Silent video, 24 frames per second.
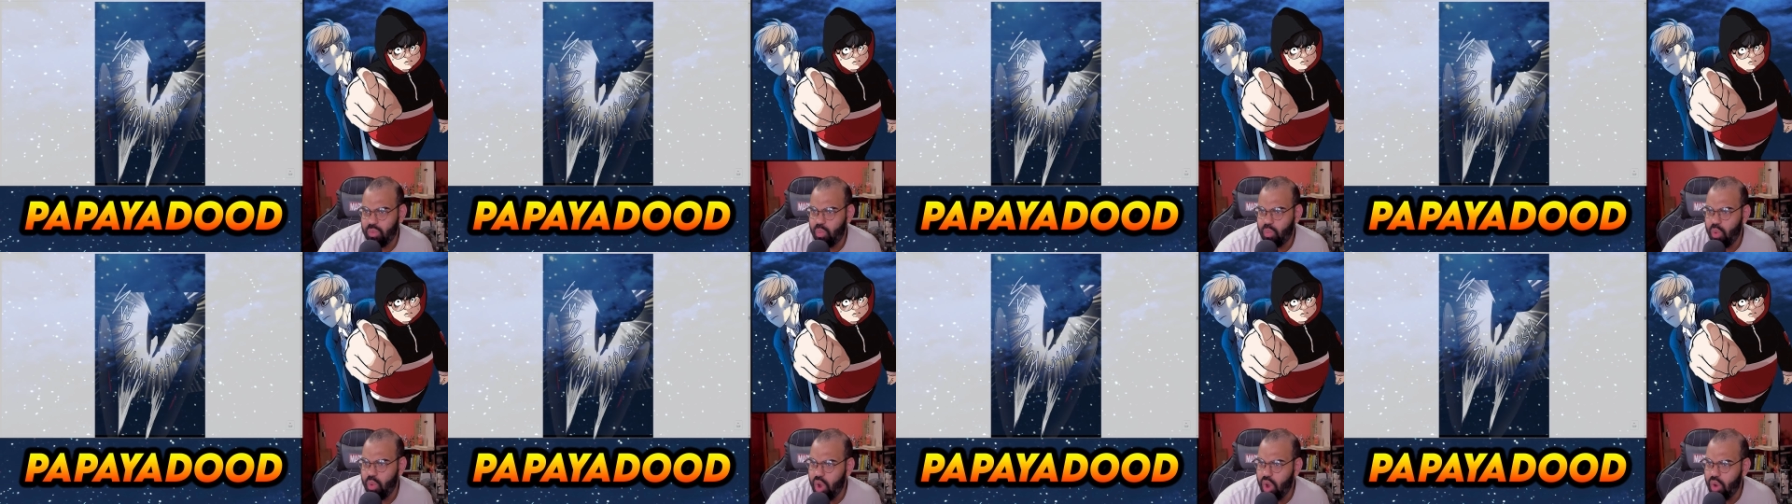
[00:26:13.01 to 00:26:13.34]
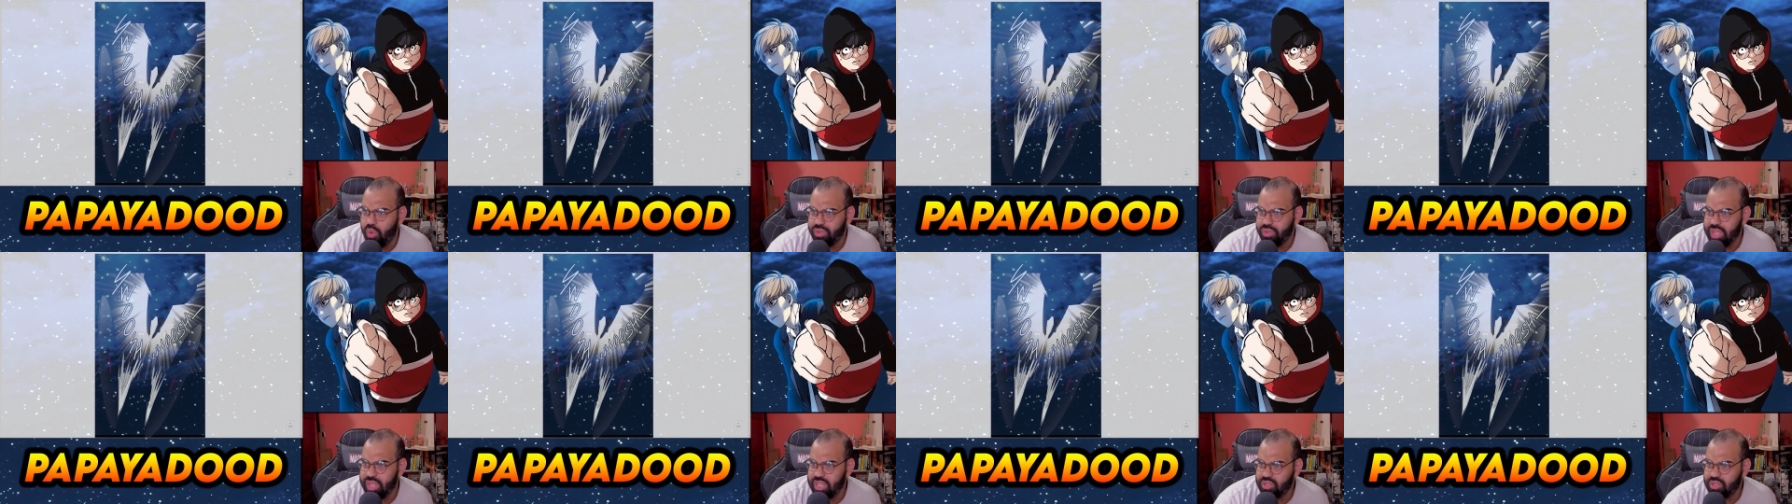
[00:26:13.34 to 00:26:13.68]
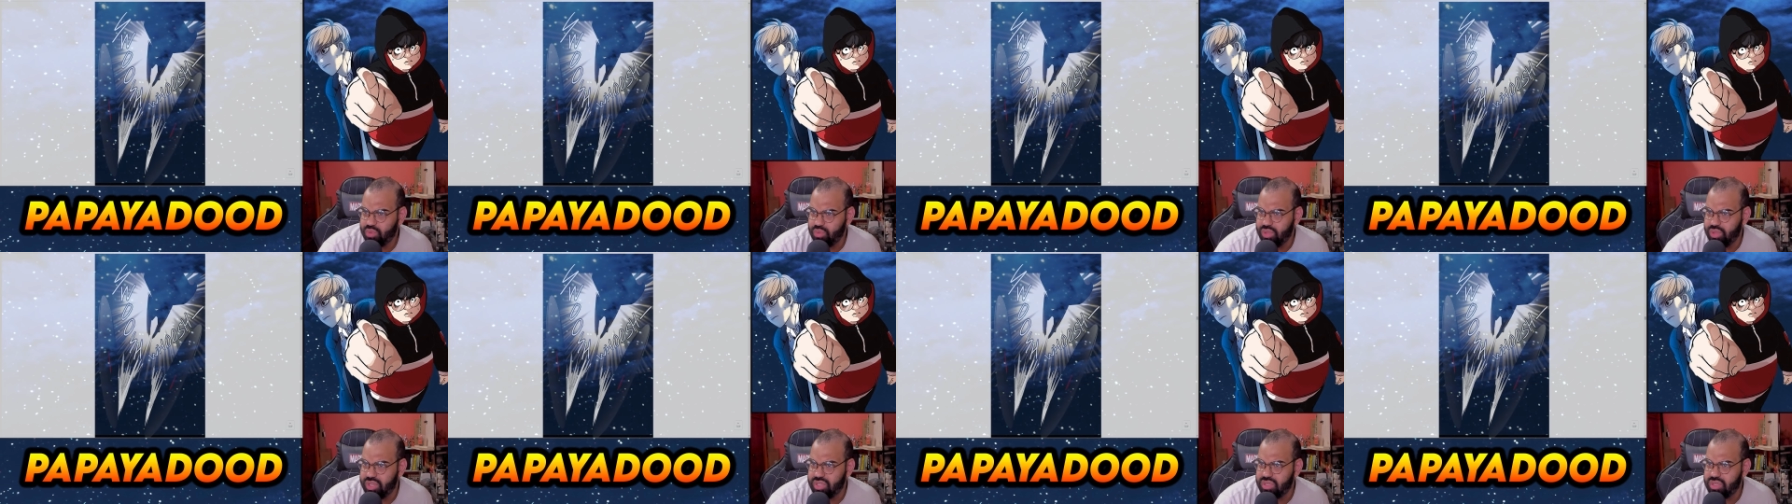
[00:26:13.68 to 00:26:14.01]
Whoa, they
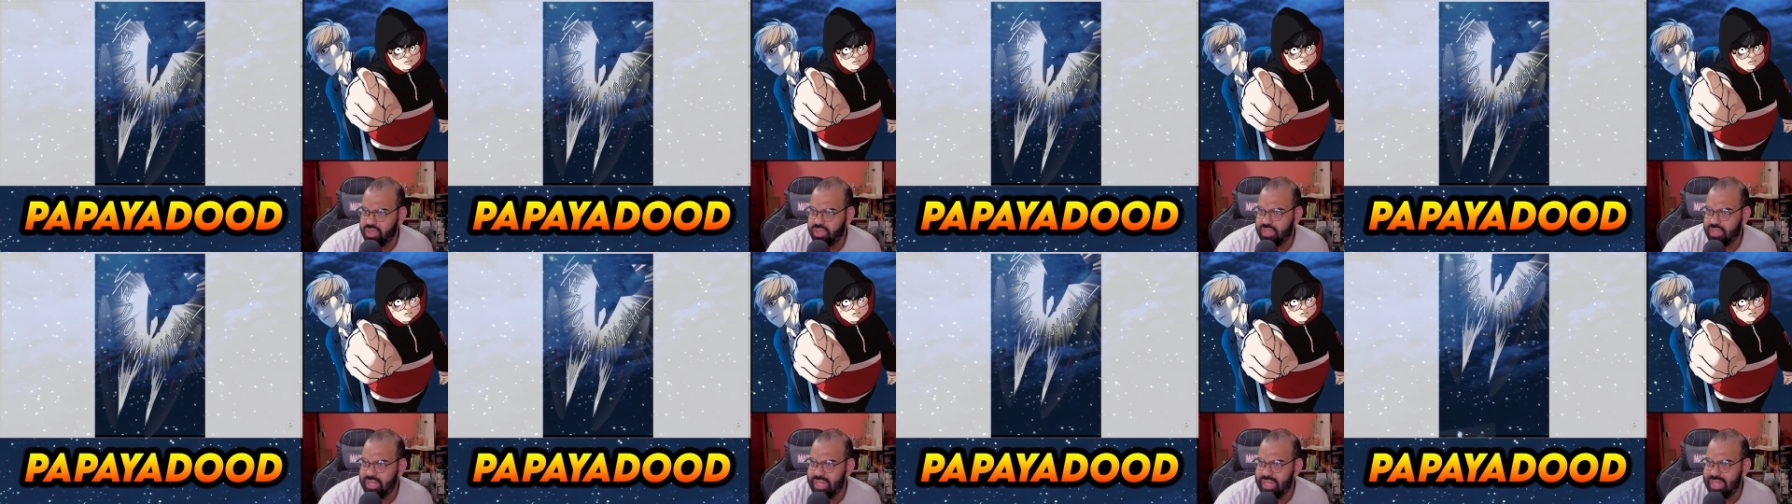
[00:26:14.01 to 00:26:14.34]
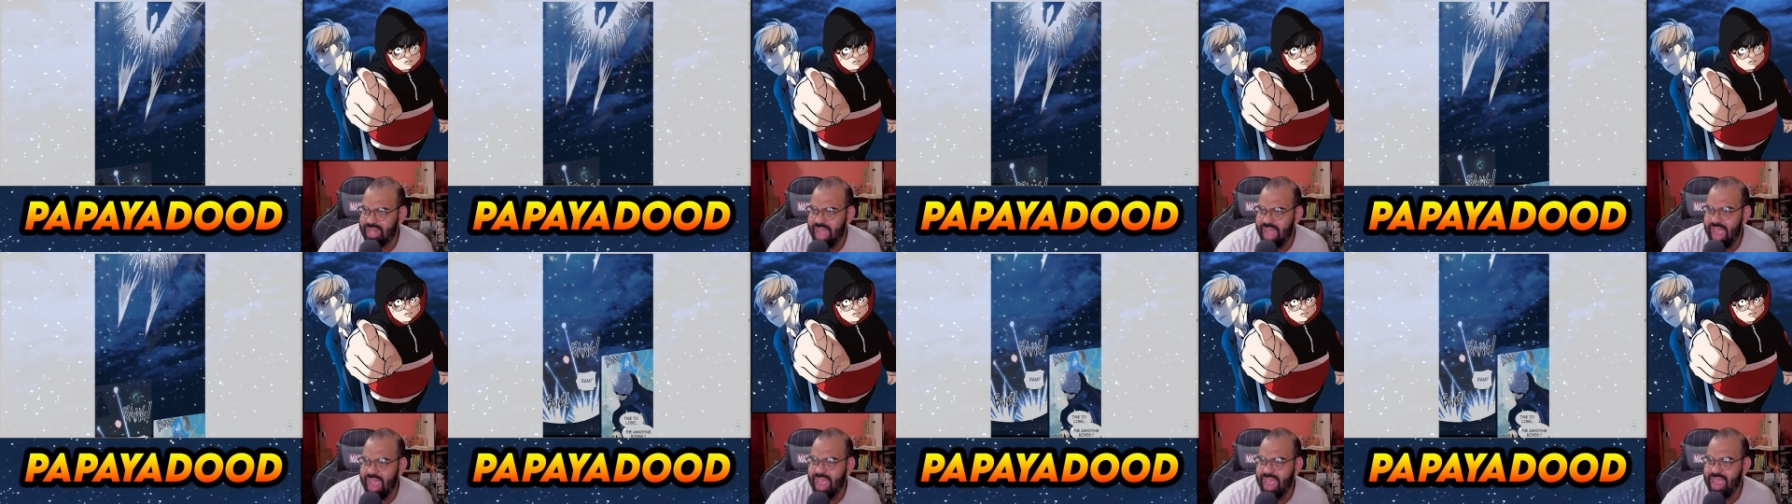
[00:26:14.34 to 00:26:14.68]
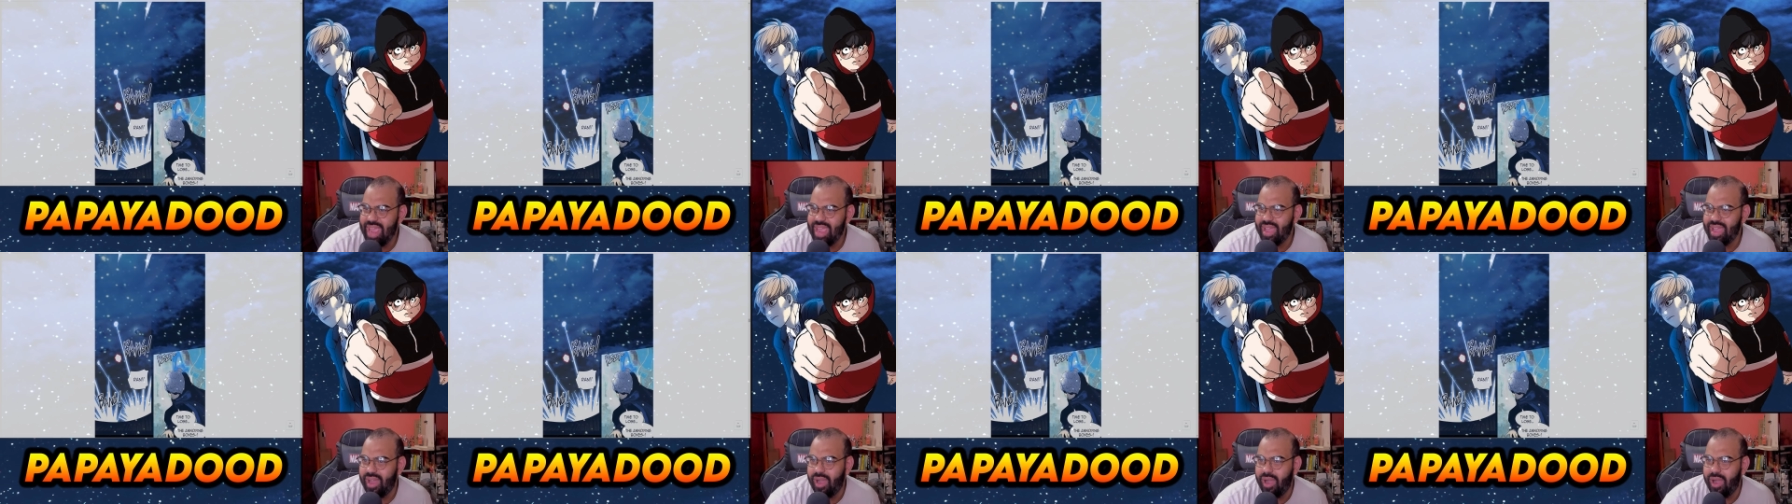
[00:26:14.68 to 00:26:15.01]
threw the
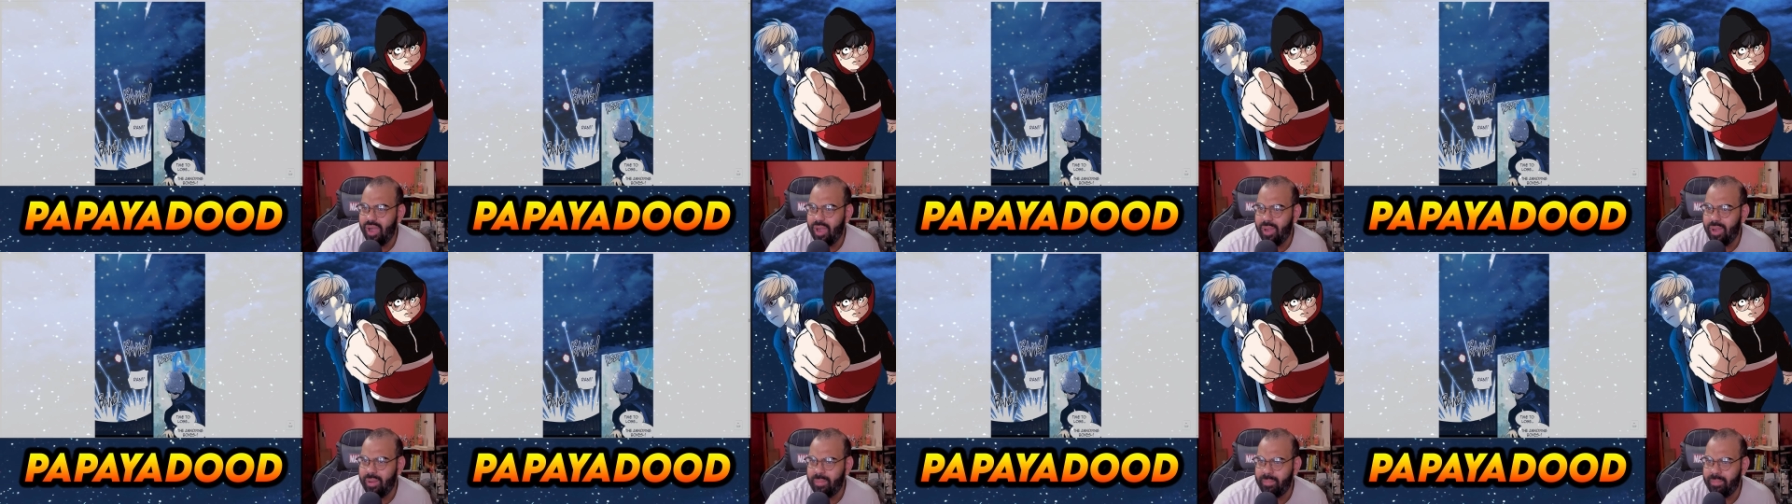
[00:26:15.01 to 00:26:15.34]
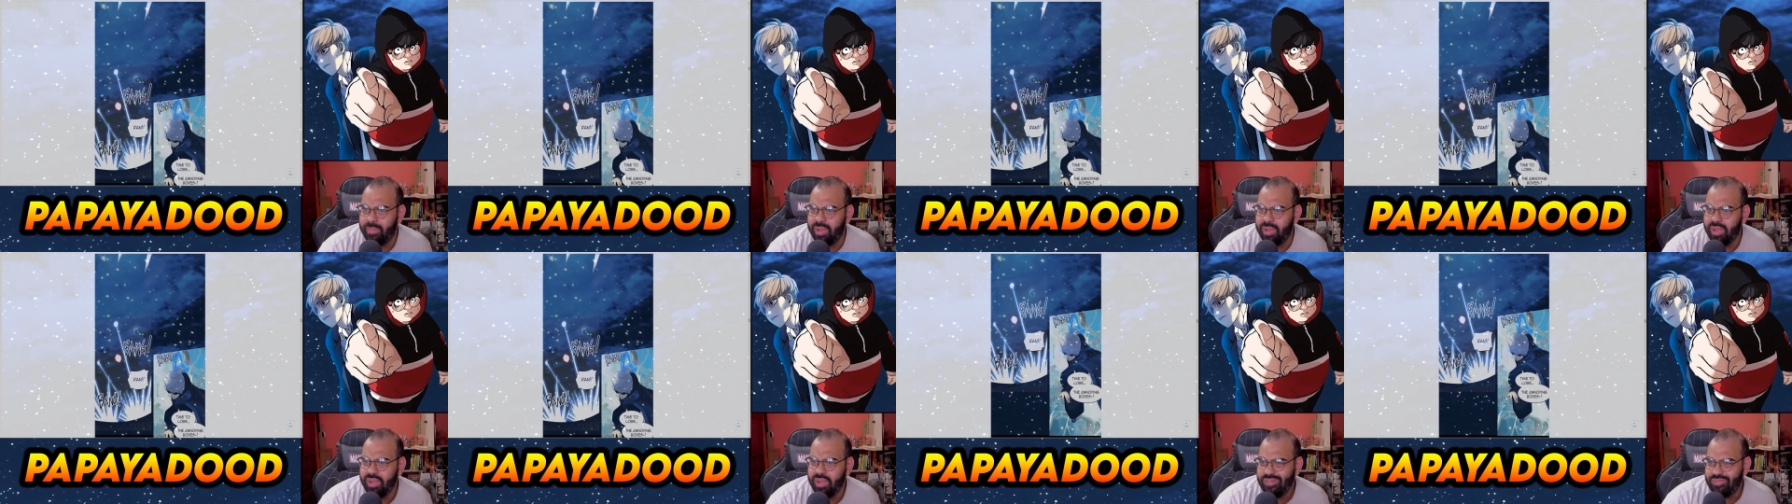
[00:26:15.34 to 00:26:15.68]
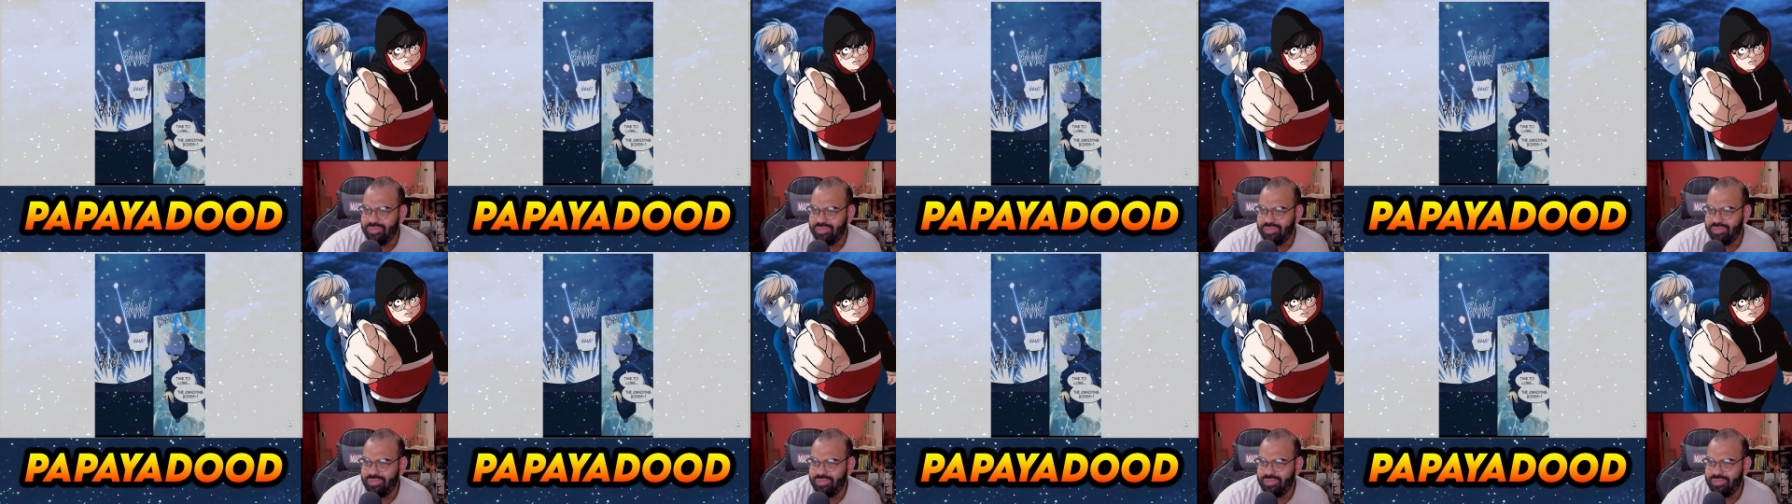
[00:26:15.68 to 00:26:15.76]
damn.